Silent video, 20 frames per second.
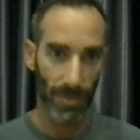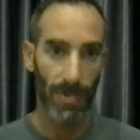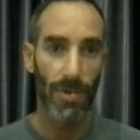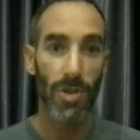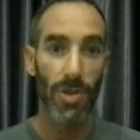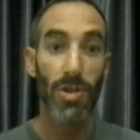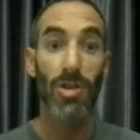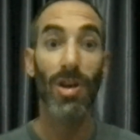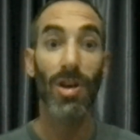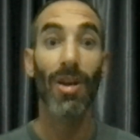
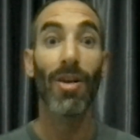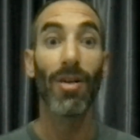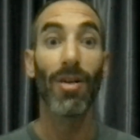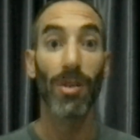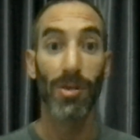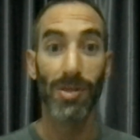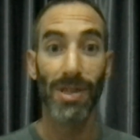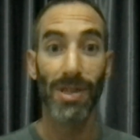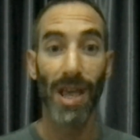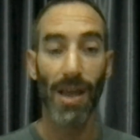share
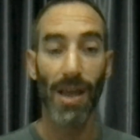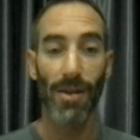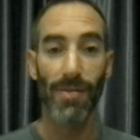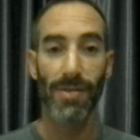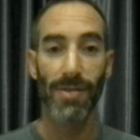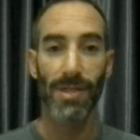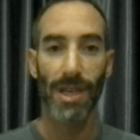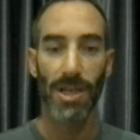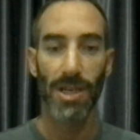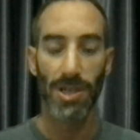those kind of
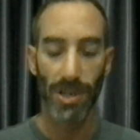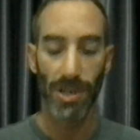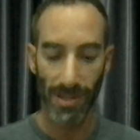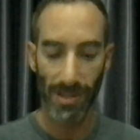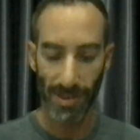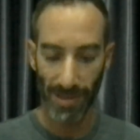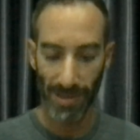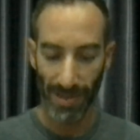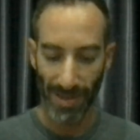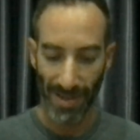
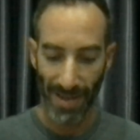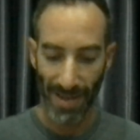sessions.